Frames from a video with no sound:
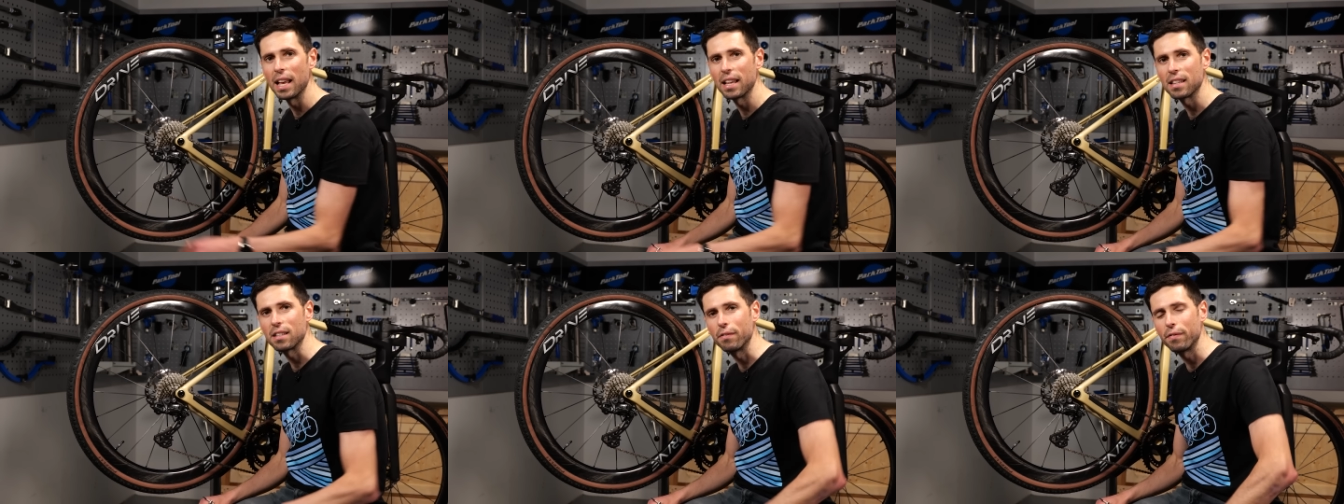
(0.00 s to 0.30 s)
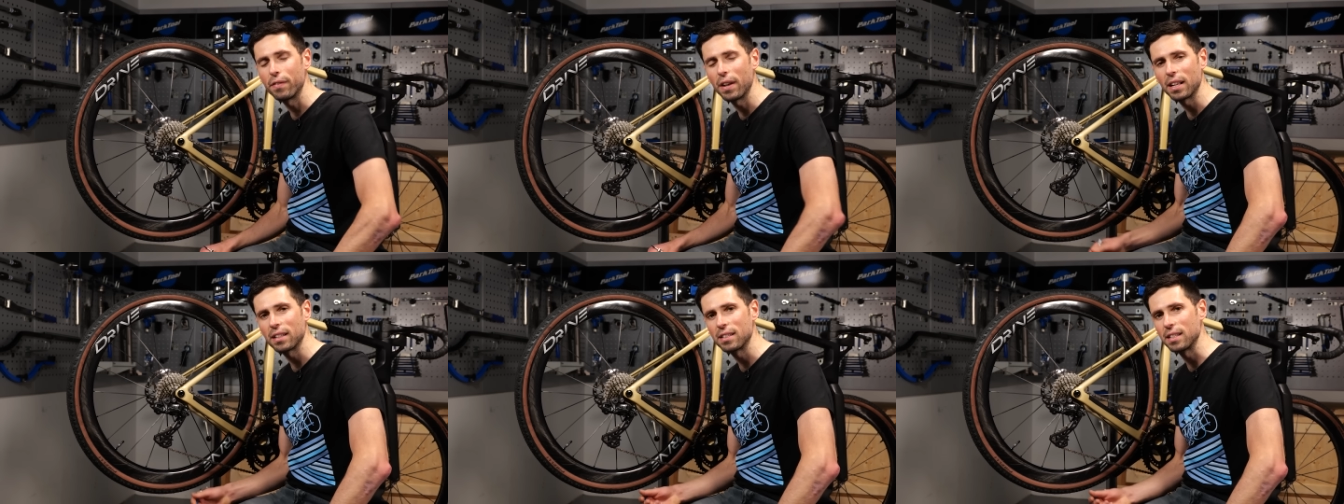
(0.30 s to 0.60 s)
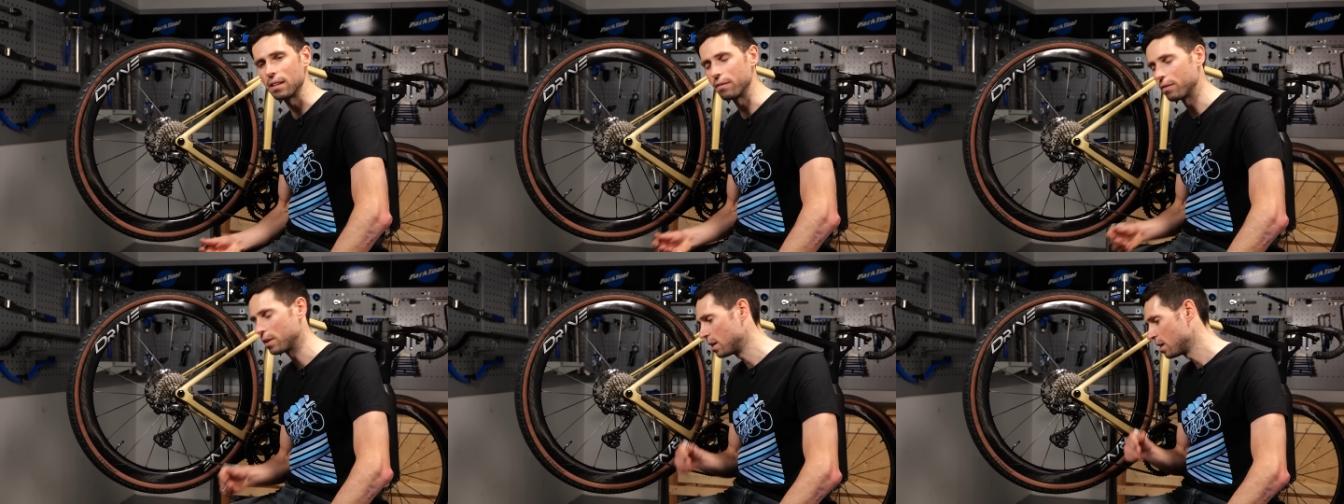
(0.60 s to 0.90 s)
less
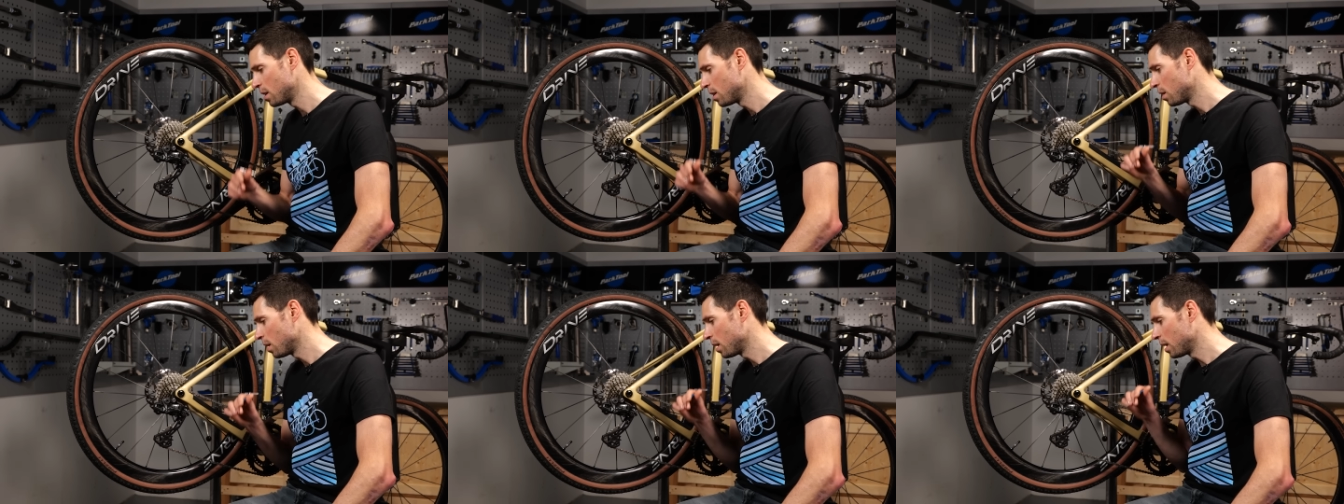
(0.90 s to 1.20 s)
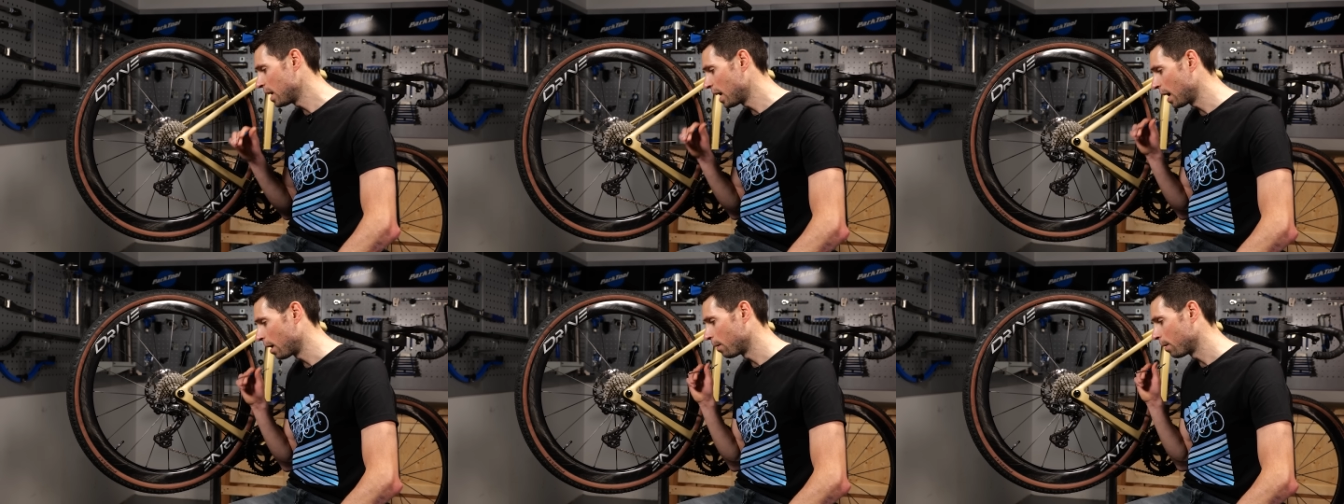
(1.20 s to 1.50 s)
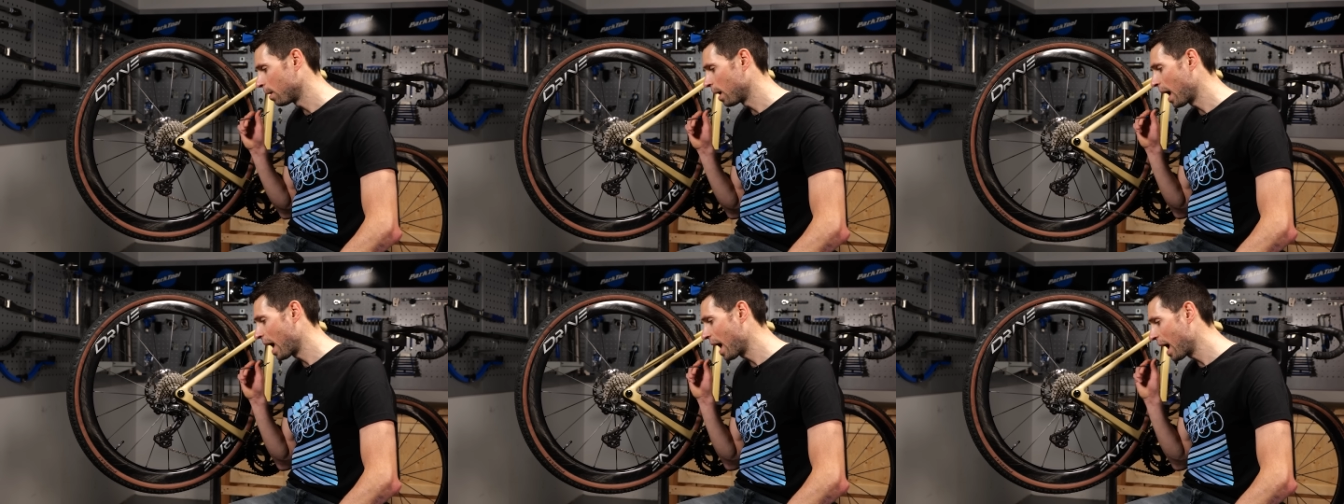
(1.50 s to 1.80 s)
effective. Now,
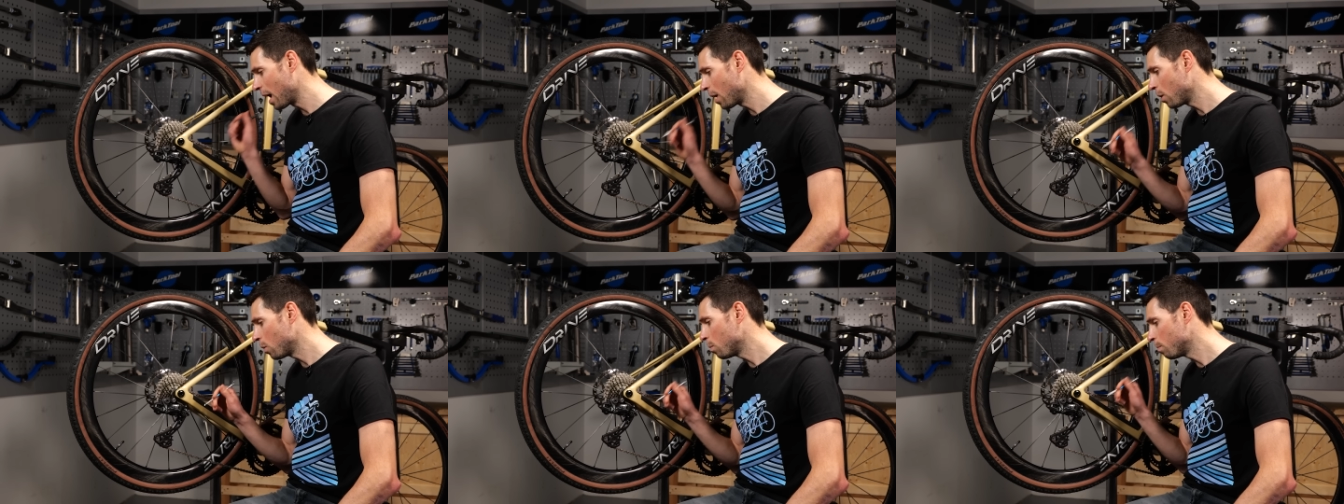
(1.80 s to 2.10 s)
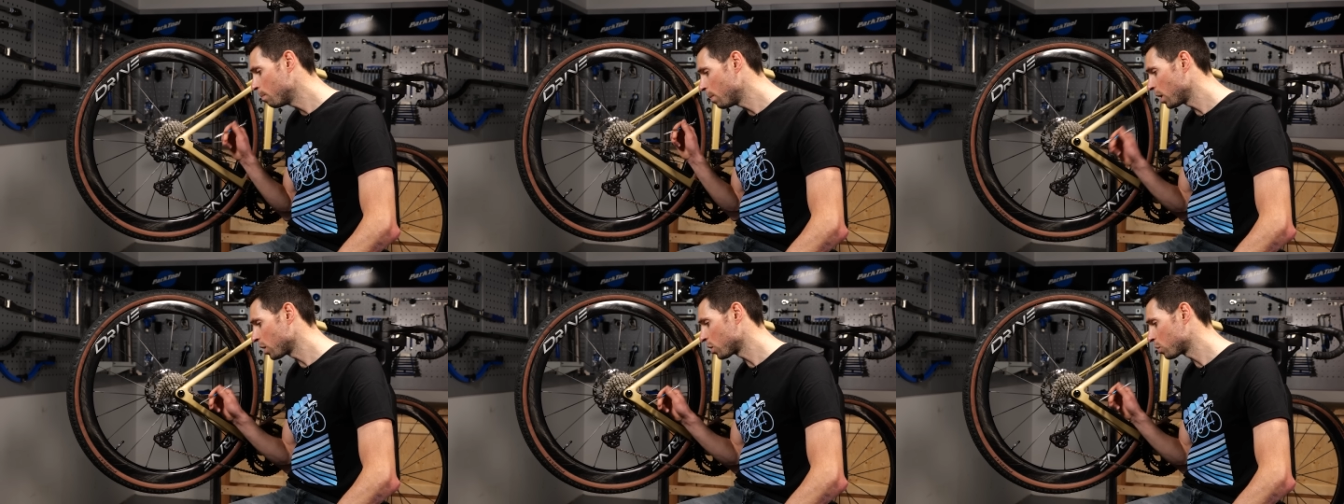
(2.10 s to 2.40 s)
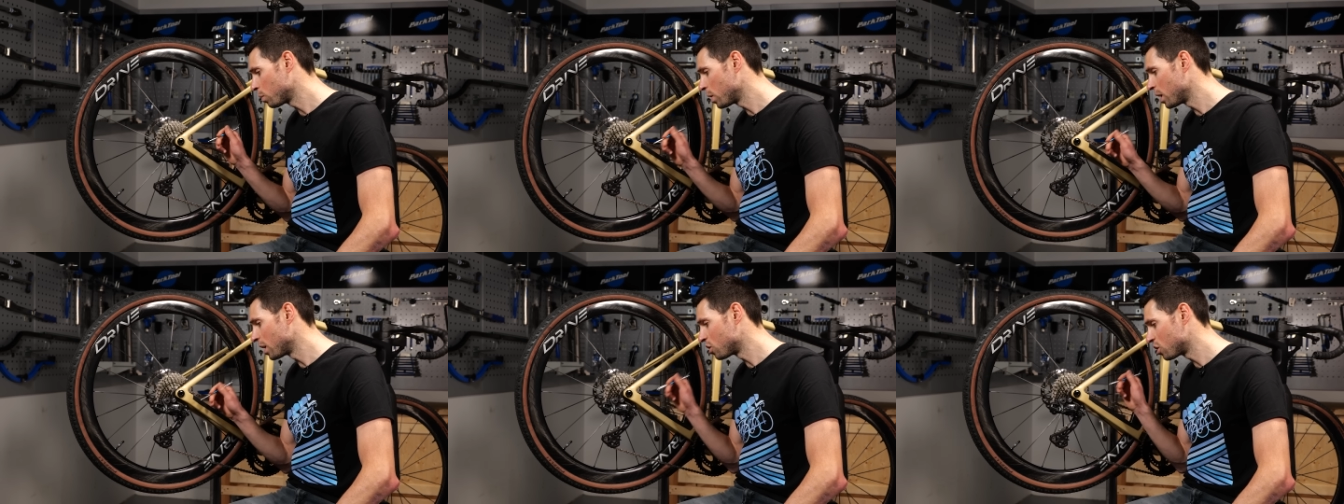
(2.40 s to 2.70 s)
how
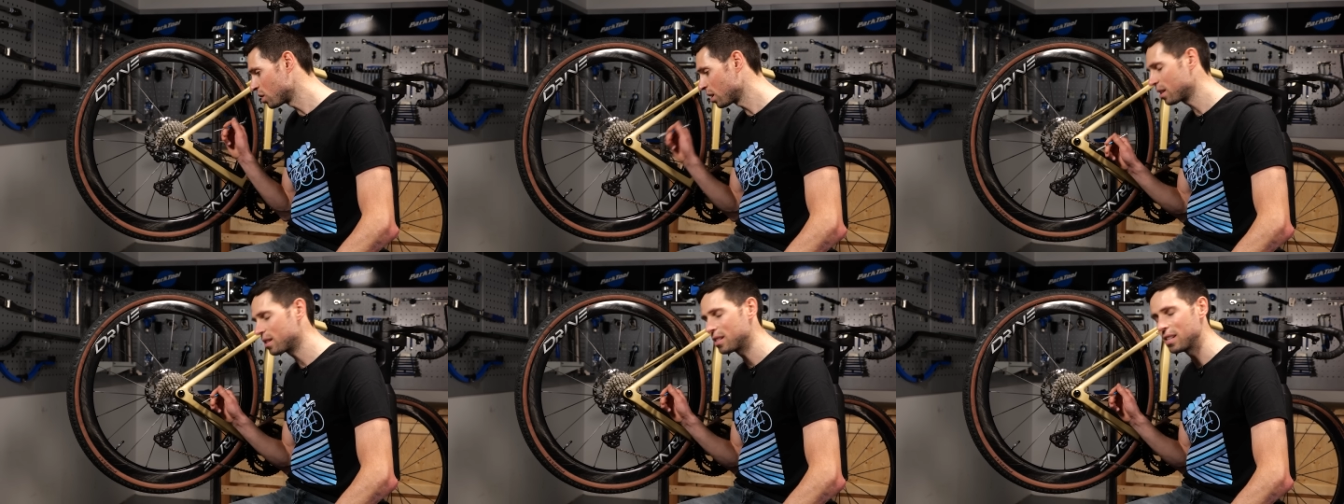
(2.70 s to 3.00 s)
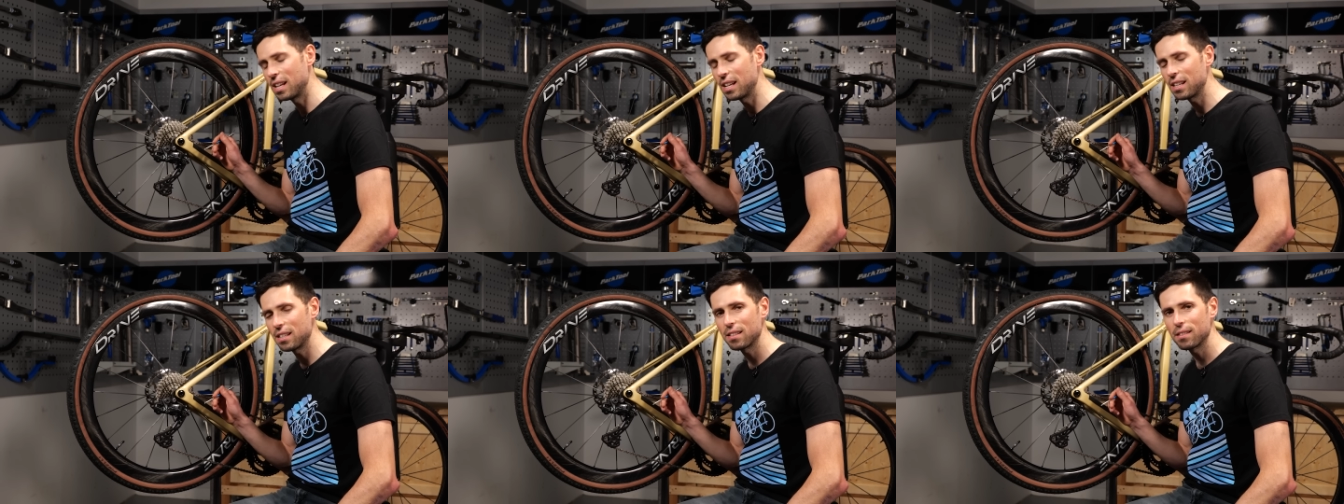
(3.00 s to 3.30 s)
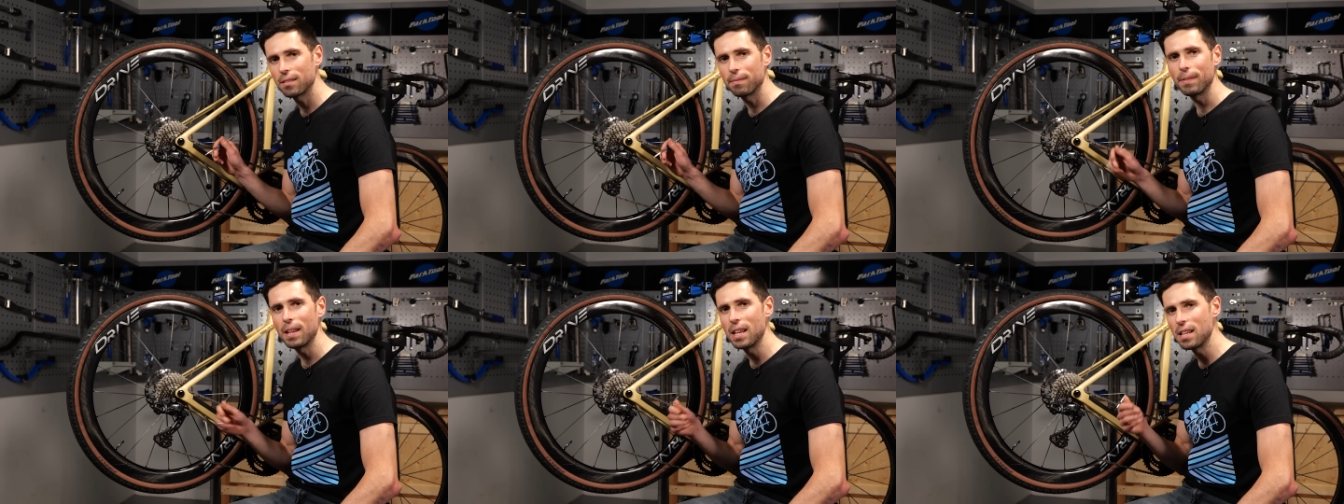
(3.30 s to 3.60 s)
much we adjust this